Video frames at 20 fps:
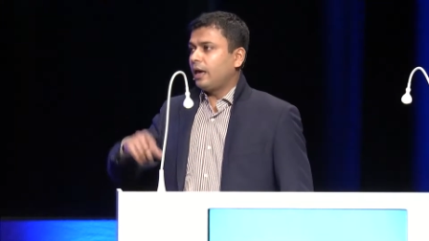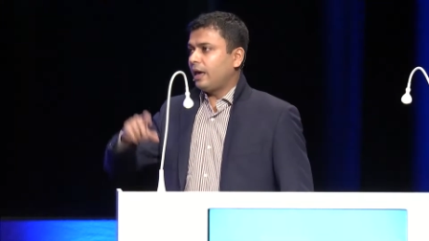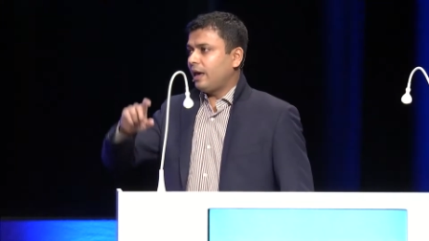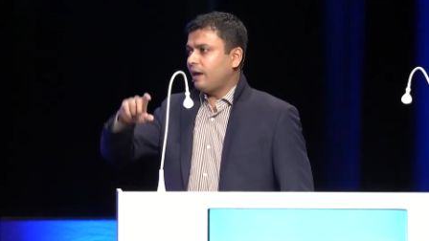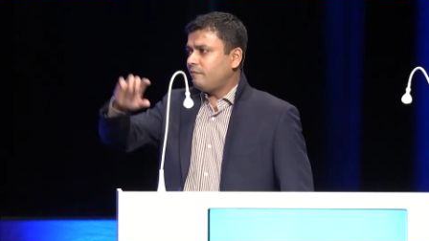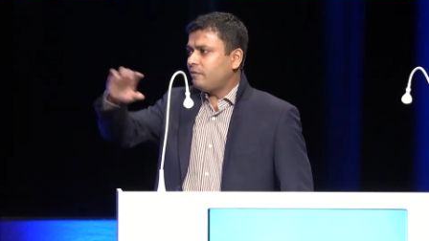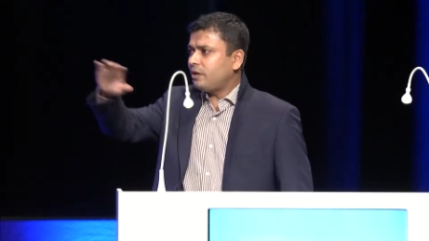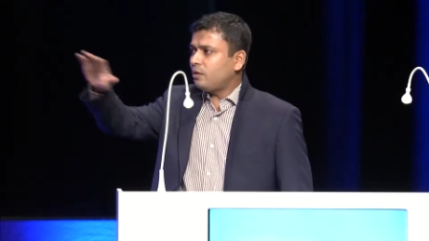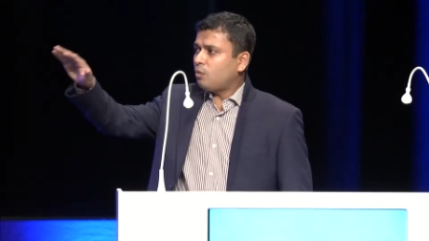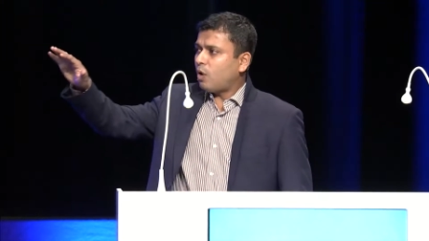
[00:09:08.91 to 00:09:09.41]

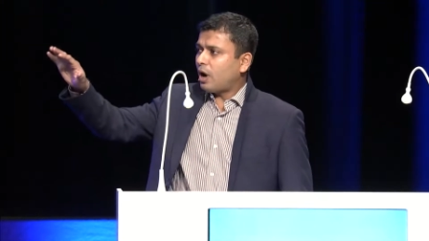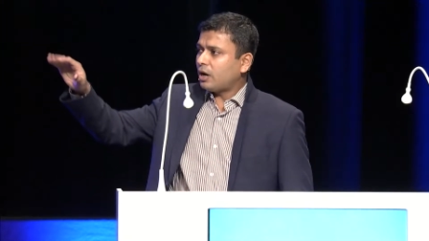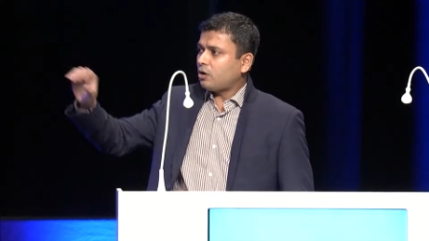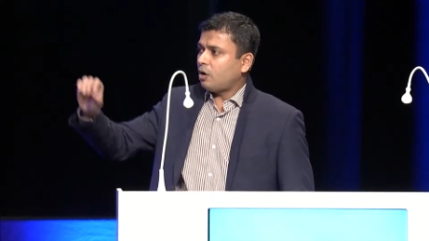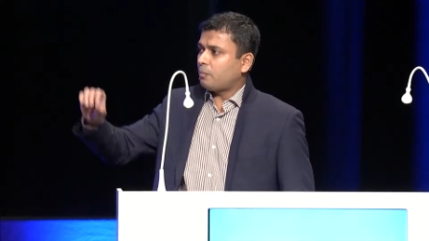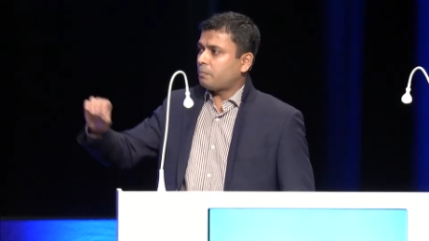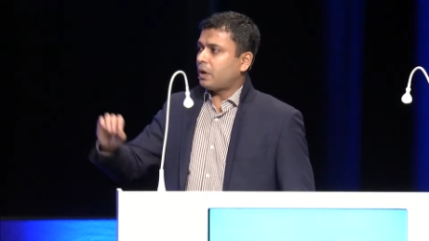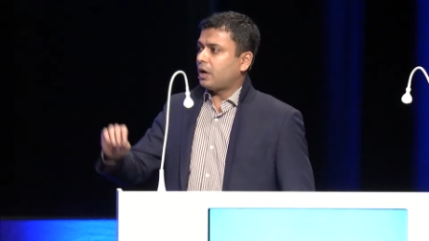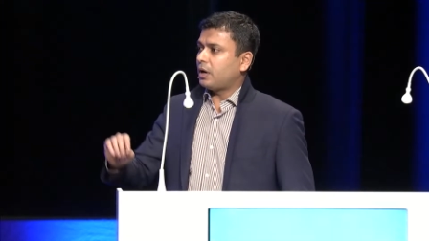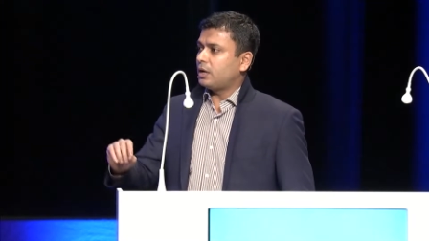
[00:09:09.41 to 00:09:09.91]
Every one
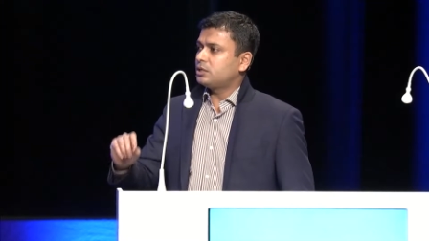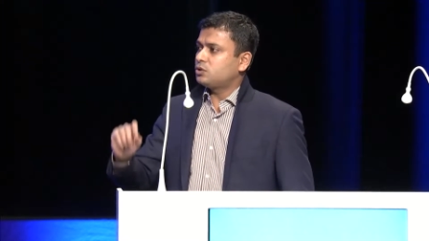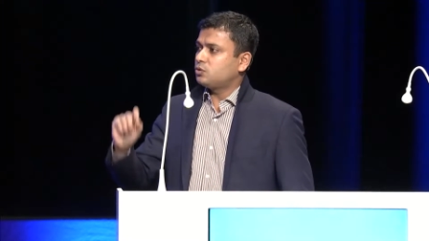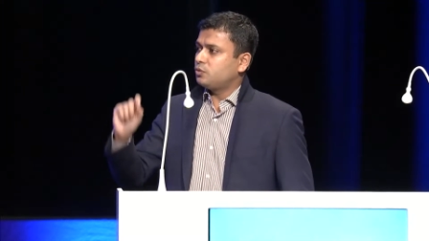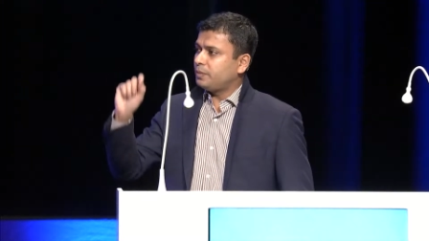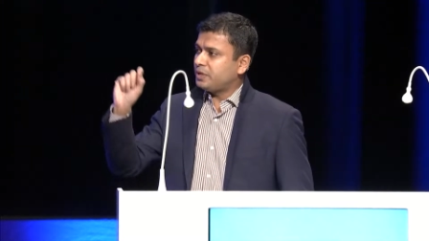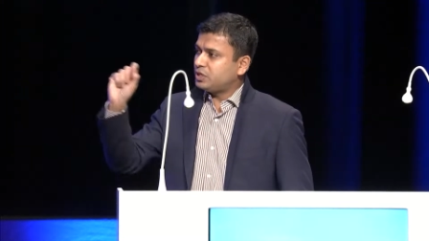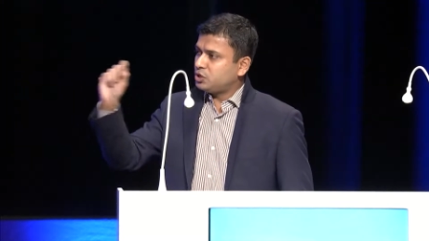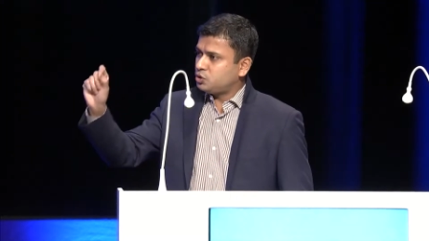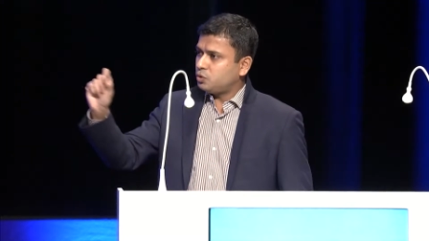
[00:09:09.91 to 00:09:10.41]
of us
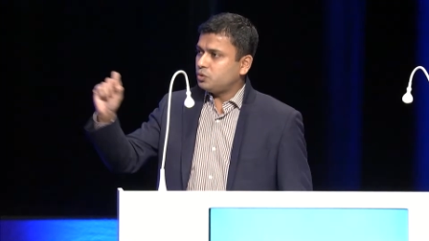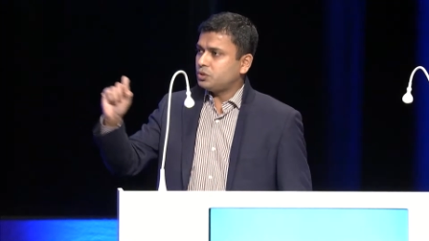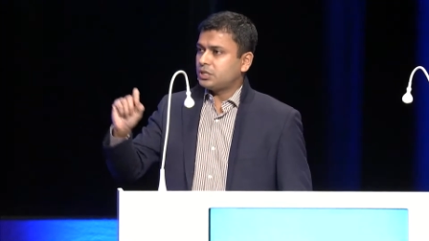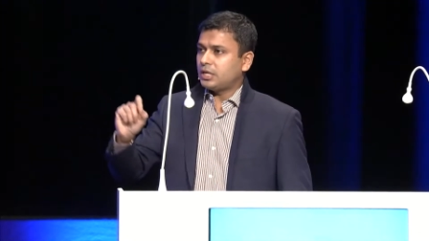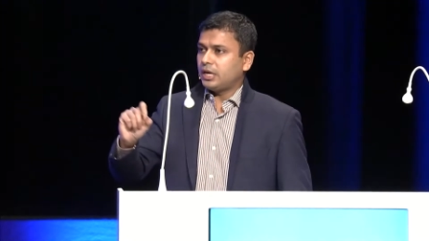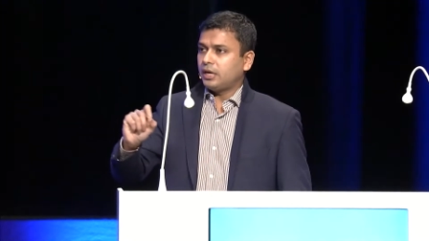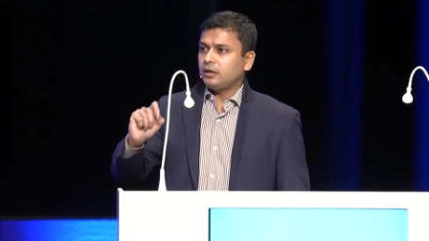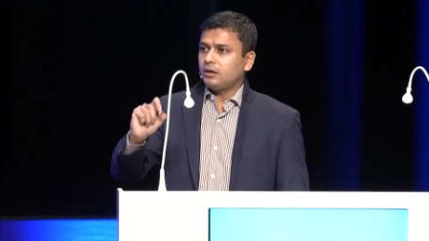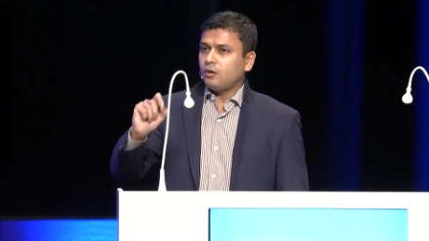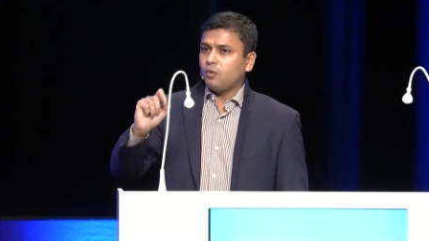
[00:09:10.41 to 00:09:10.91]
would be
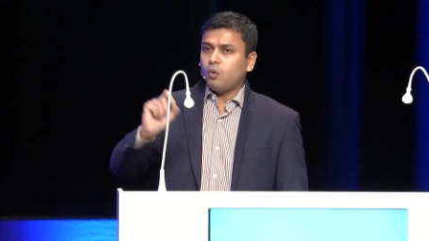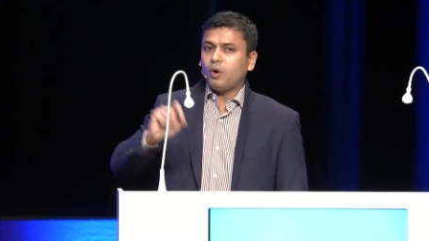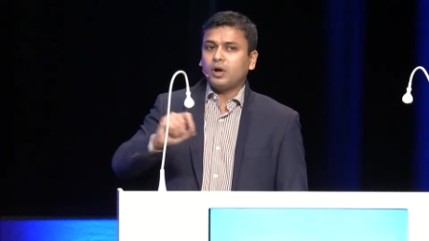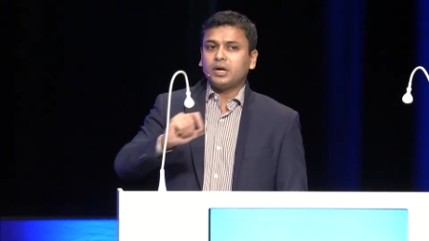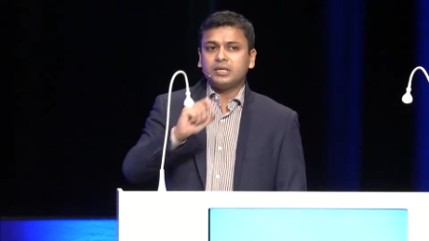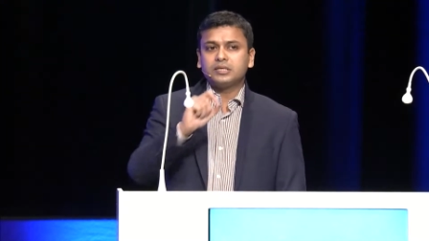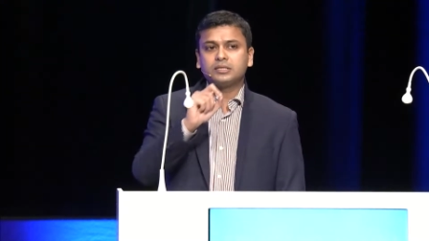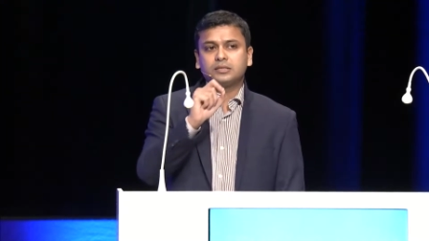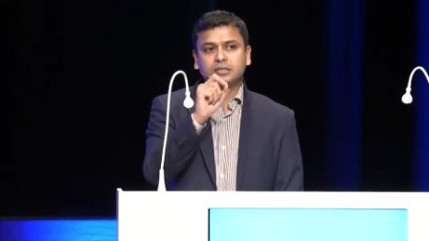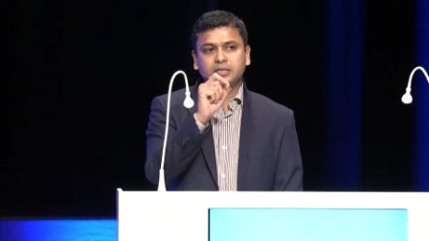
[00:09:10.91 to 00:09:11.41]
choosing what
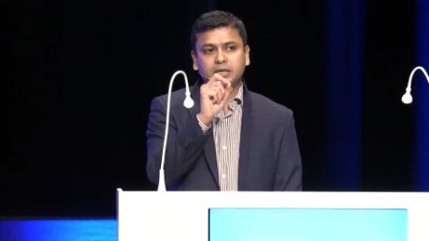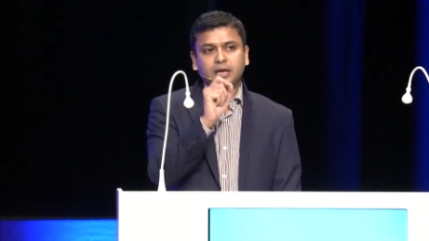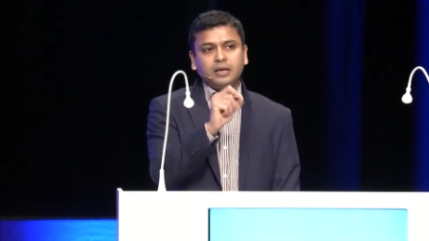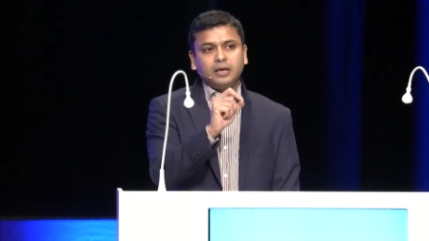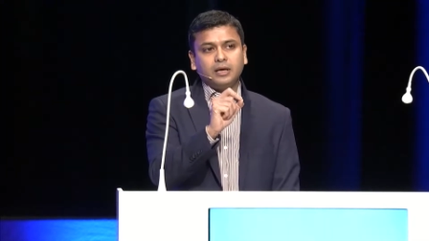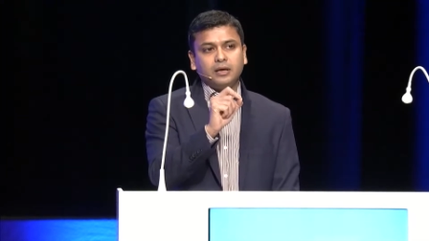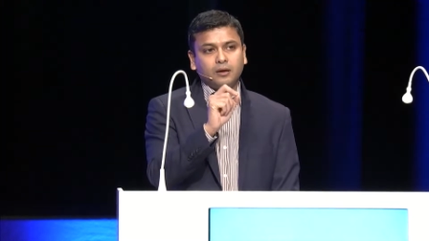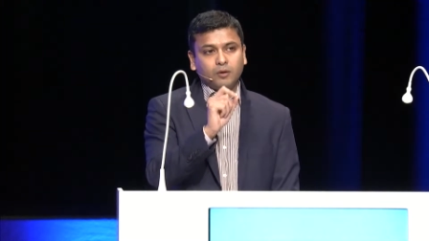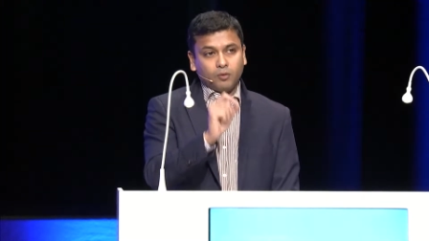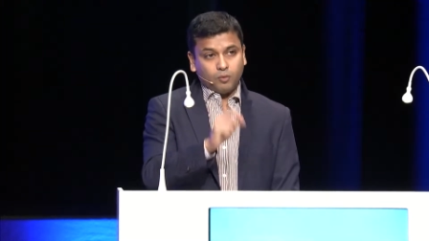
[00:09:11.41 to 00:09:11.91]
is
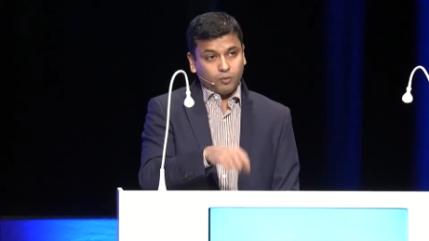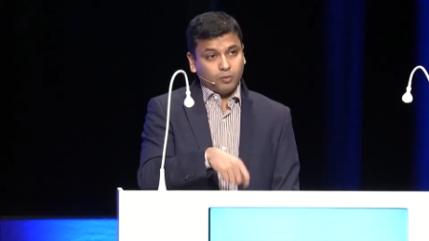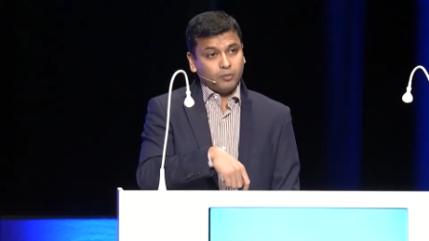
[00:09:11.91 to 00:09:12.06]
really